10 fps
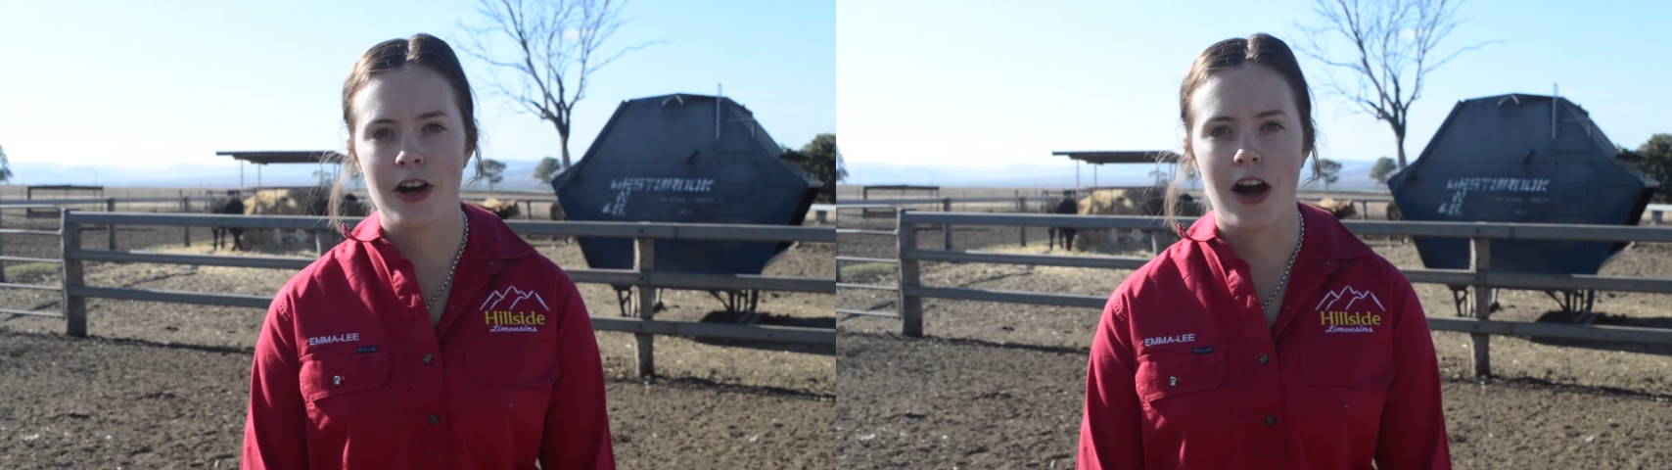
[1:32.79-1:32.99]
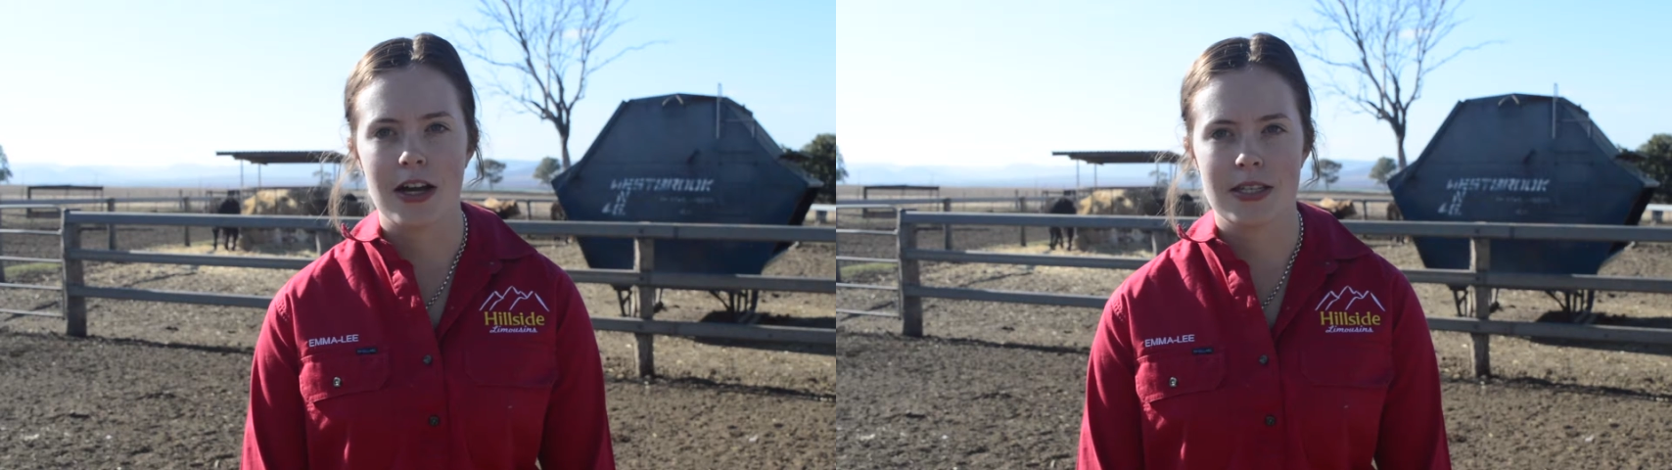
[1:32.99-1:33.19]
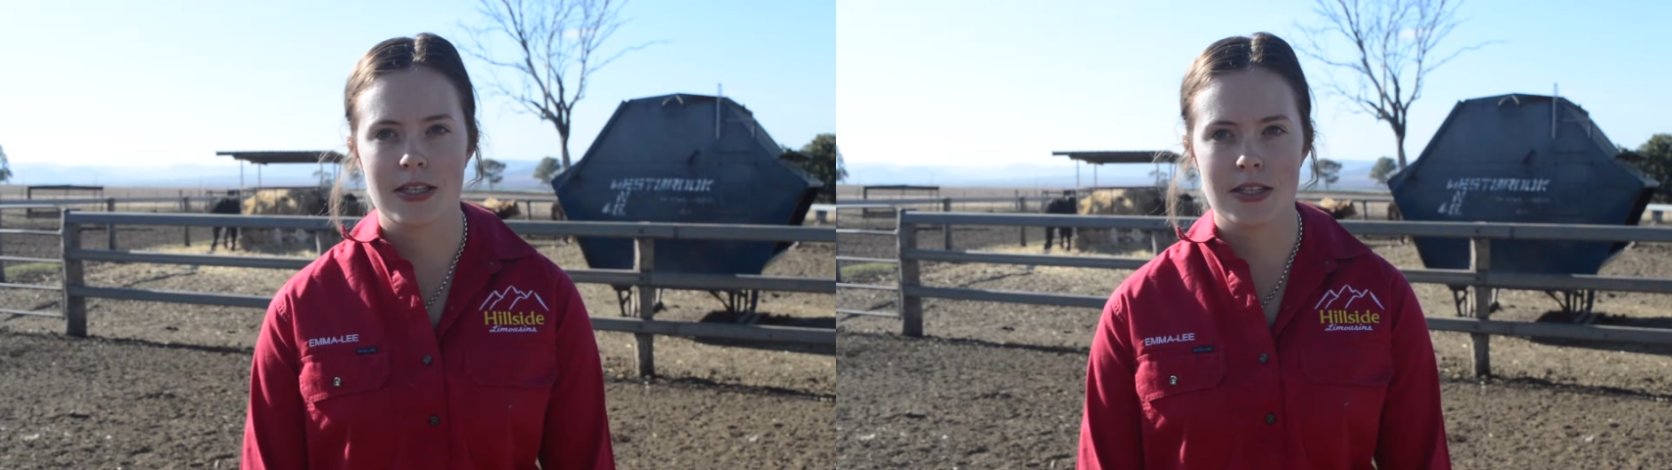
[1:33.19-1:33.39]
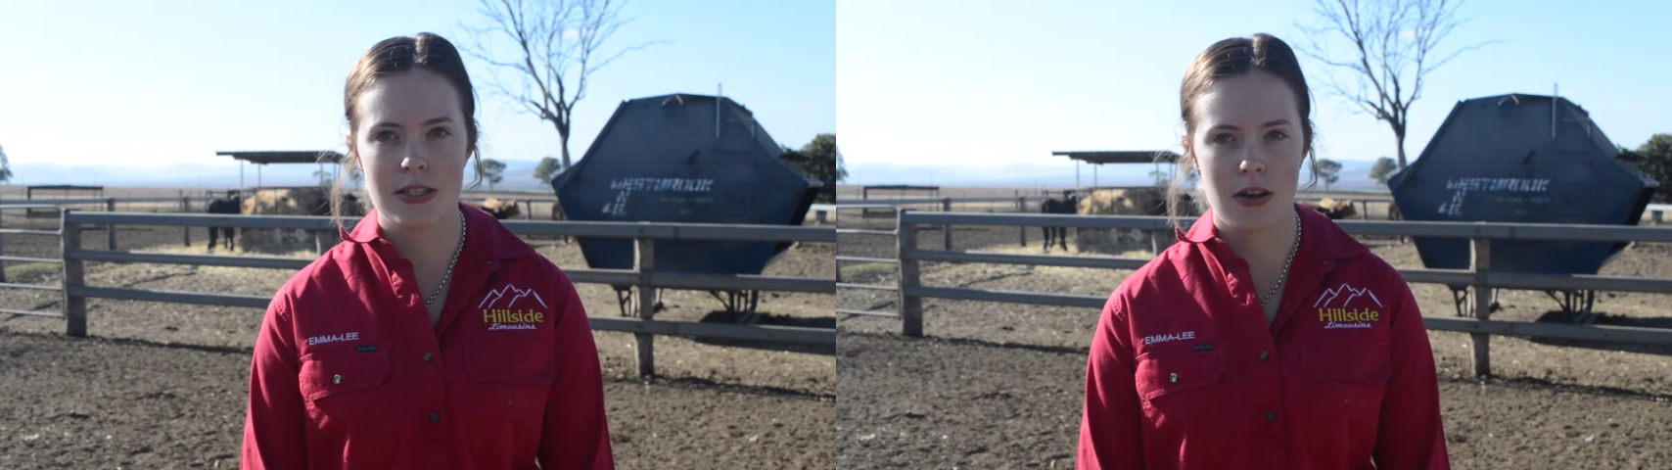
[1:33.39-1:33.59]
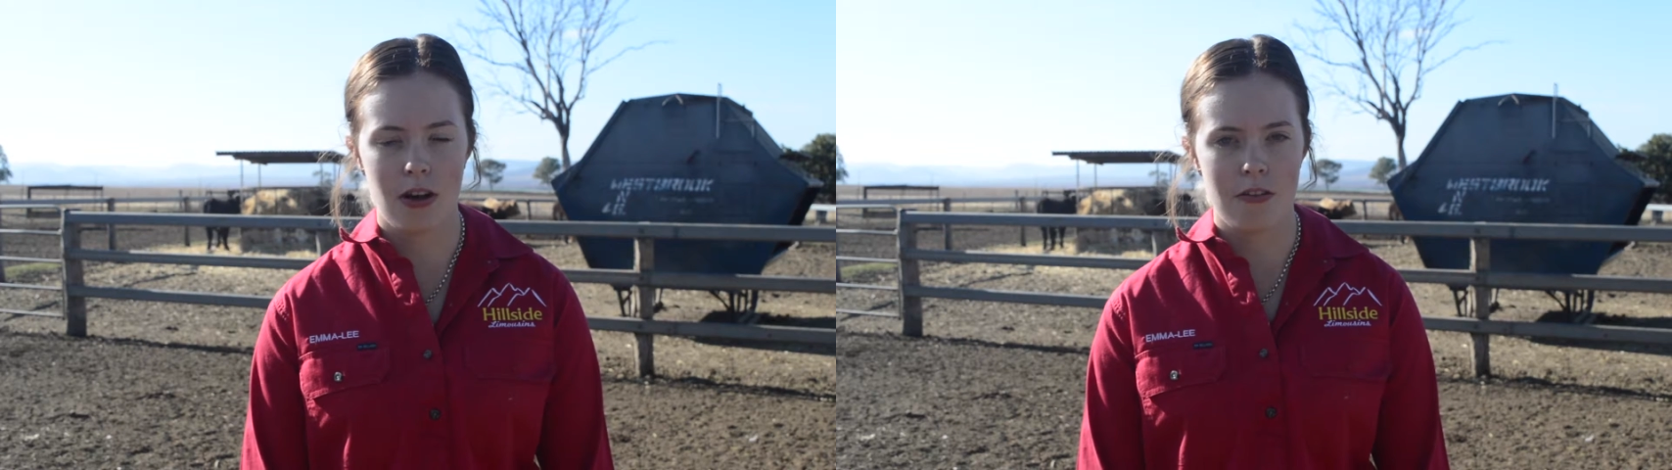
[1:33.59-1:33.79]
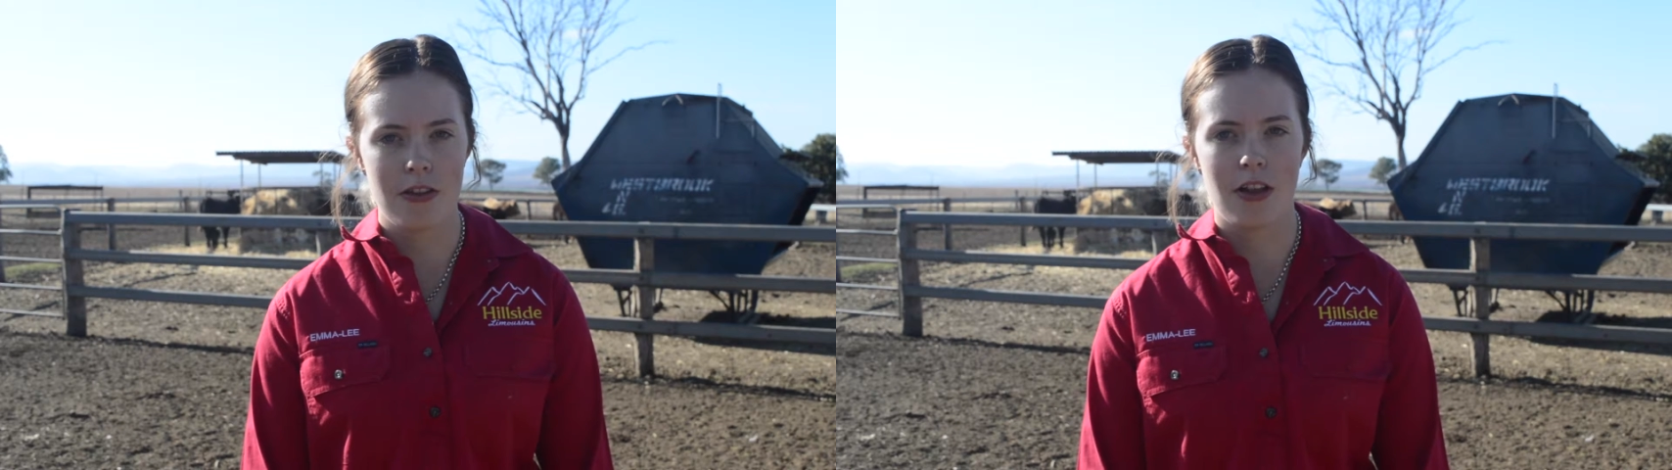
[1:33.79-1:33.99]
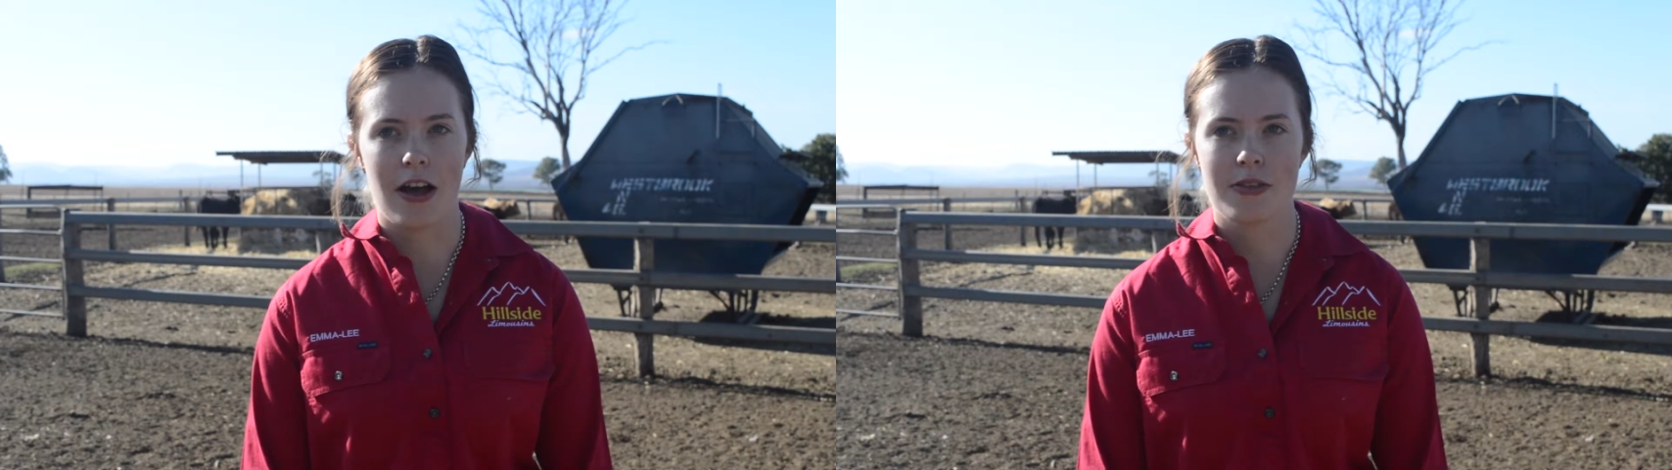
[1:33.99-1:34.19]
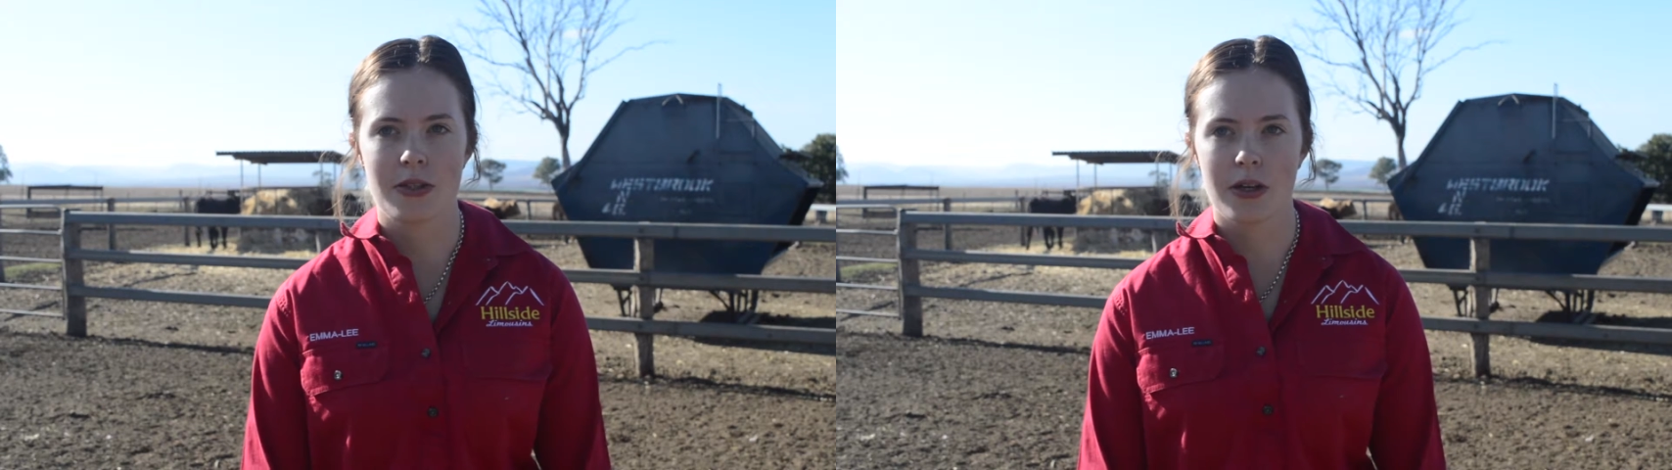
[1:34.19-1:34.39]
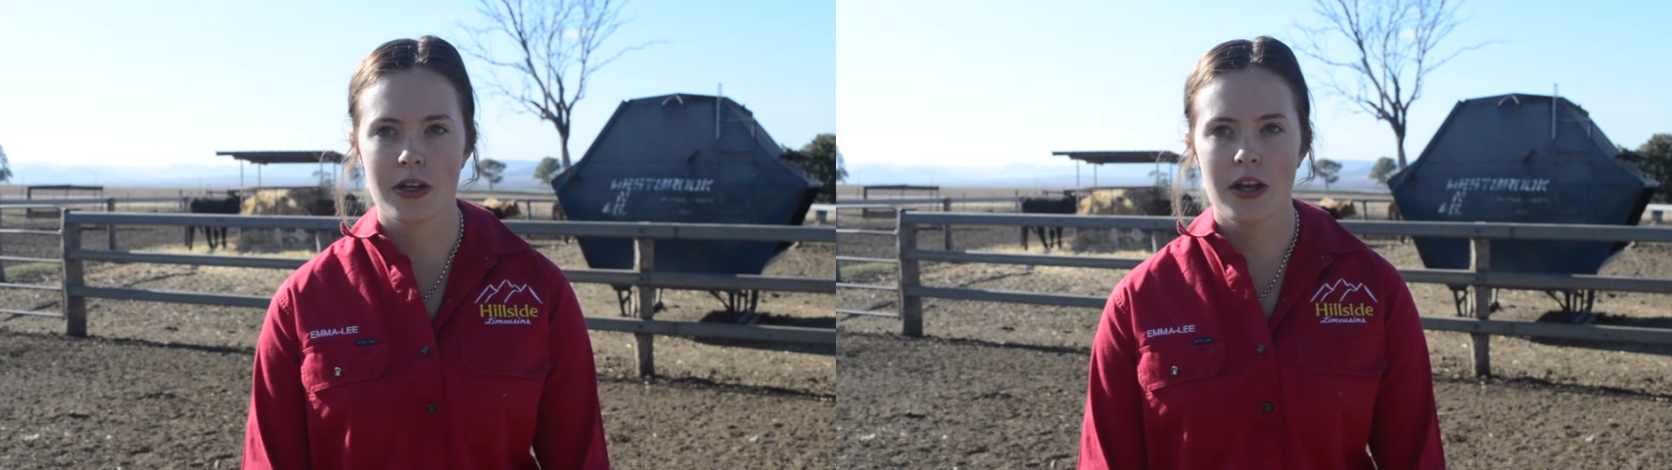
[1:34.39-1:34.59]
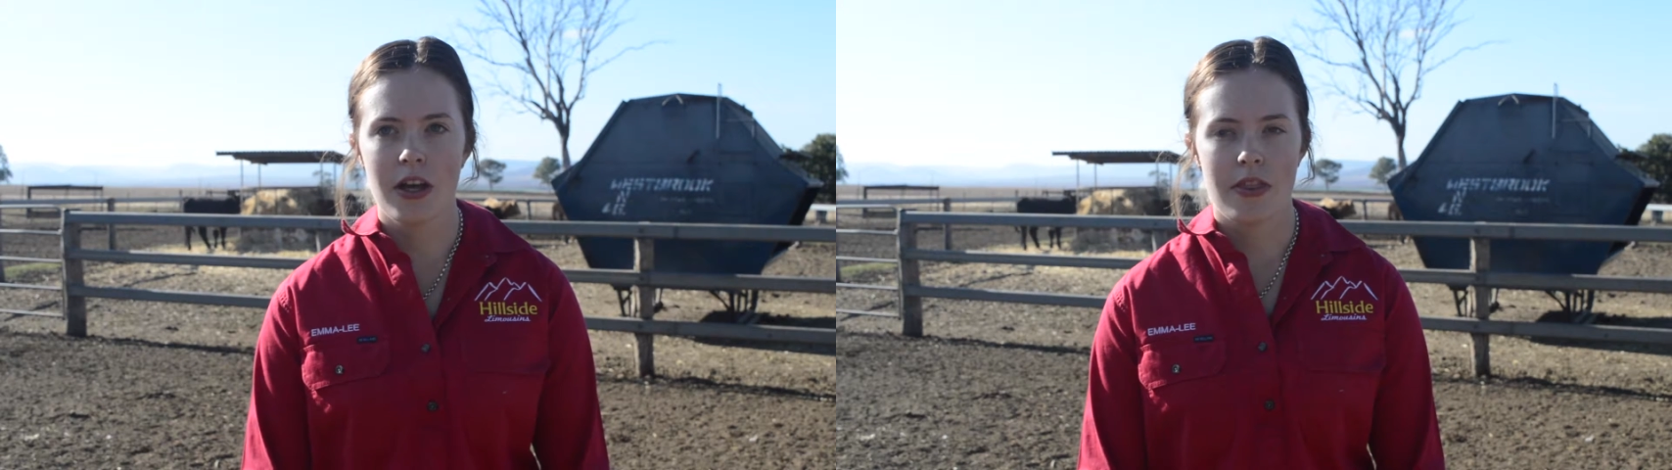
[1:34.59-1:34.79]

carcasses of the livestock,